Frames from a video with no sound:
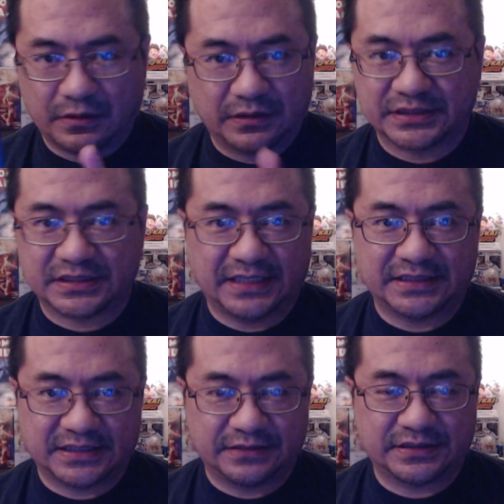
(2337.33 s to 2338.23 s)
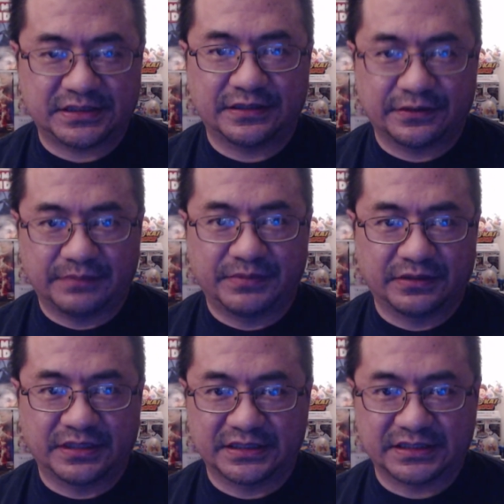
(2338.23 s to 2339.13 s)
all the sites that you see there, the
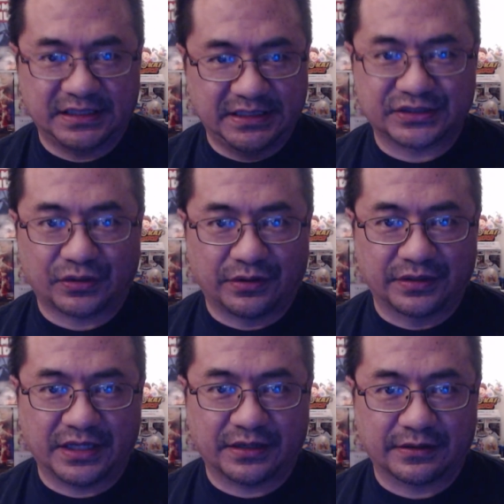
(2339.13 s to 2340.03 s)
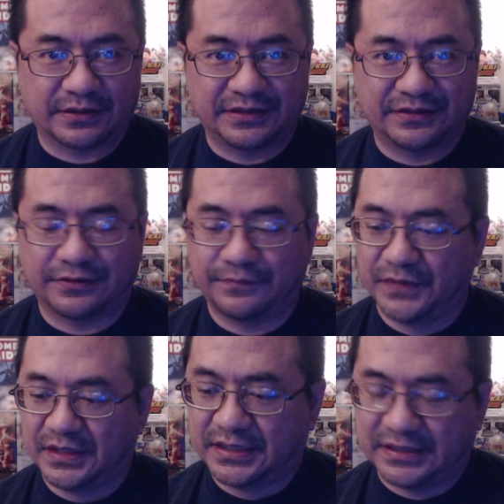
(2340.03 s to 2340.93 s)
buildings, it's all there, you know.
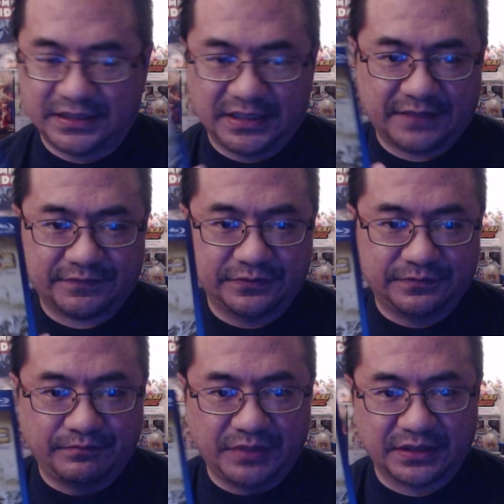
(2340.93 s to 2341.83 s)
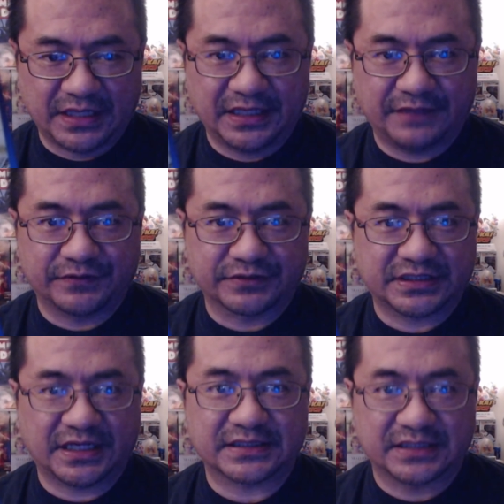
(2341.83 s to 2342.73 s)
They didn't have to build any of
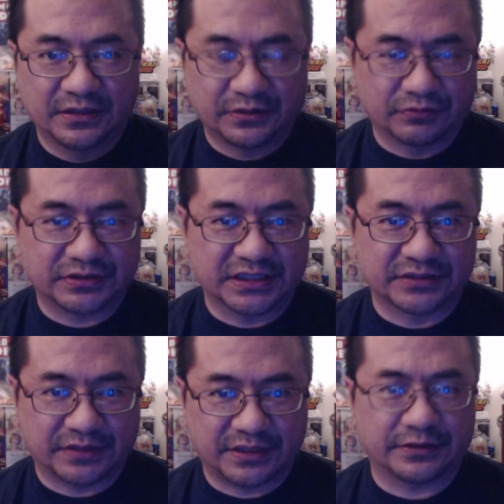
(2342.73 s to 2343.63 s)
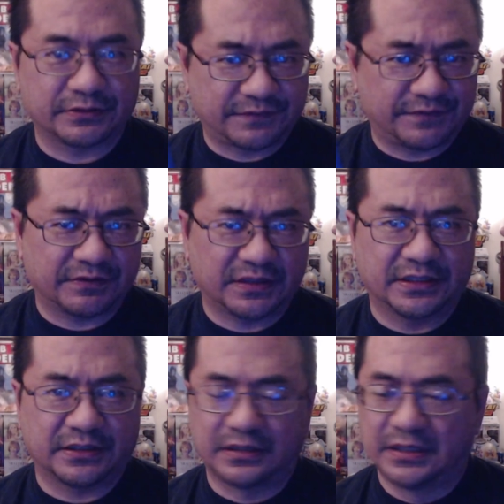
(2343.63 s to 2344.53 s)
those sets. Those things were there. There was very
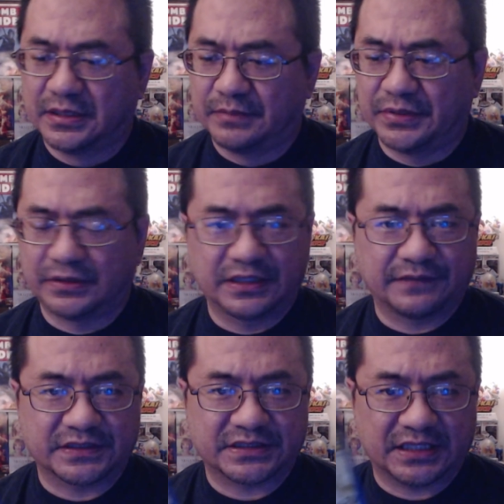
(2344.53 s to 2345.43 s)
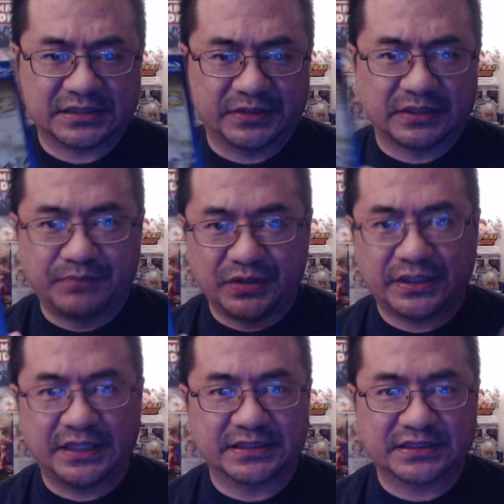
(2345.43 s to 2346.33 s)
little building of the sets, but the
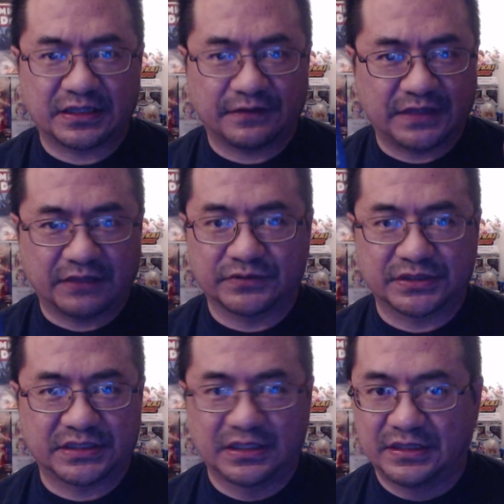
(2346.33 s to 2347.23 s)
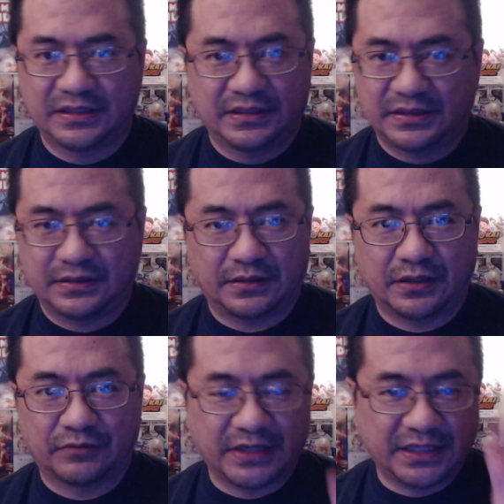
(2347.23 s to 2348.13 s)
beauty and stuff that was
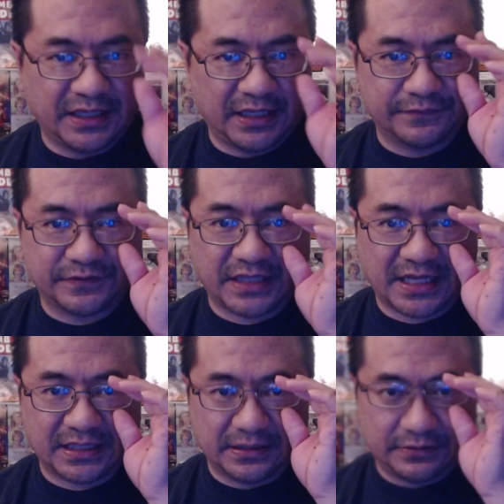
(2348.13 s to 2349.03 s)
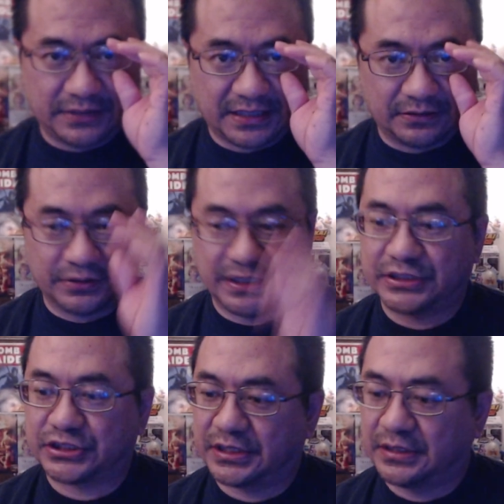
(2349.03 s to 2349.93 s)
already native to that
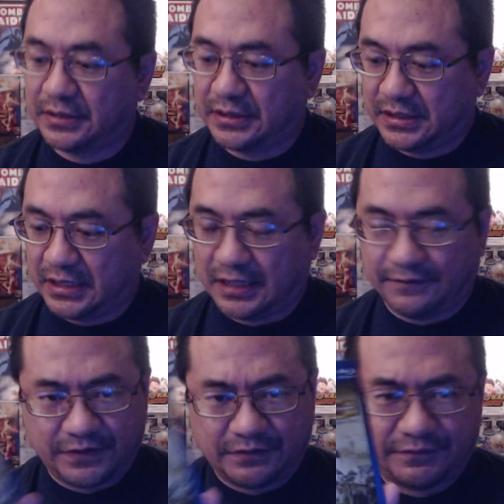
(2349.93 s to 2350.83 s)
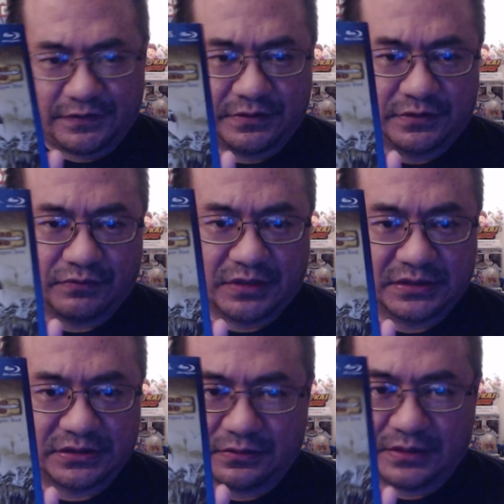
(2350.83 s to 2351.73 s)
location. Very, very good
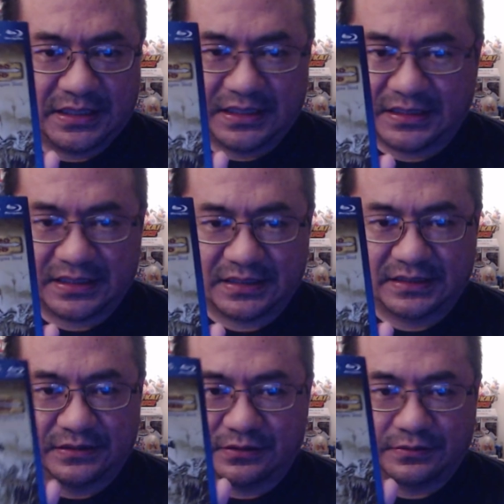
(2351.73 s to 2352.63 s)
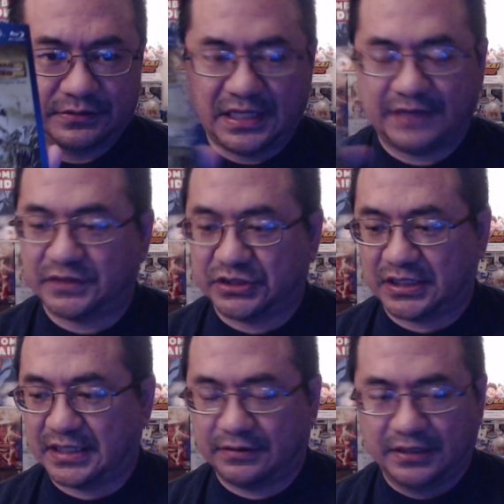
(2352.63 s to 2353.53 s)
one. So you have to
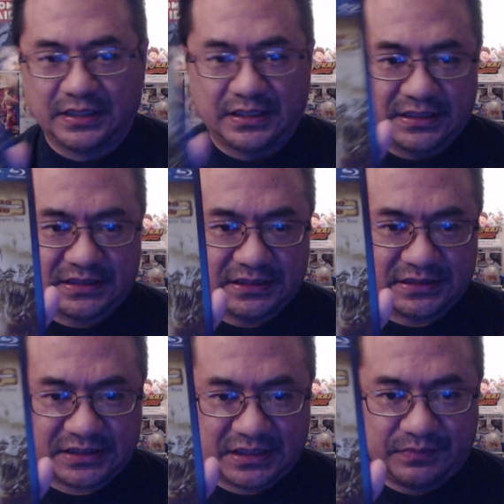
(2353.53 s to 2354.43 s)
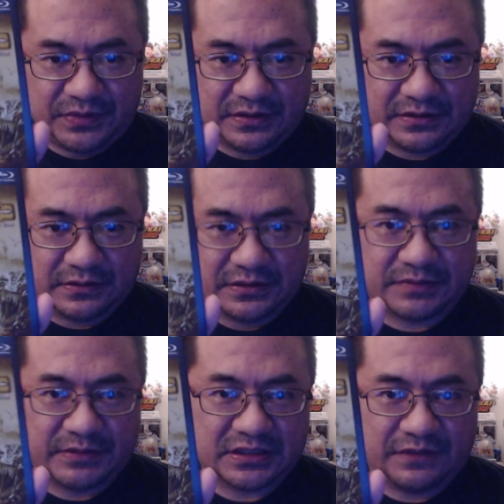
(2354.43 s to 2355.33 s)
check it out. It's skimpy on
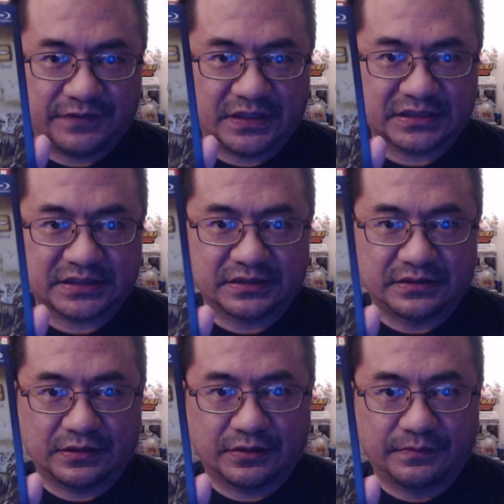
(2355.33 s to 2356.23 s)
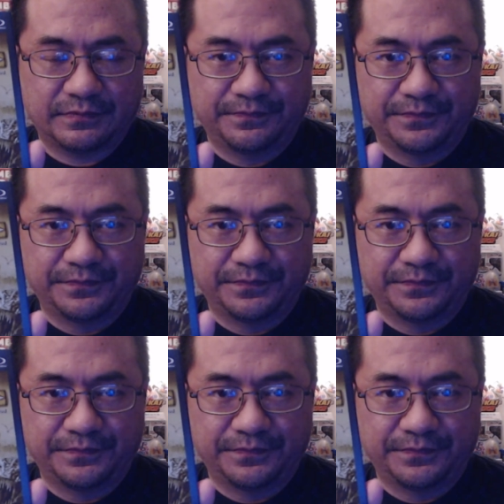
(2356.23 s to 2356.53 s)
the special effects, you know,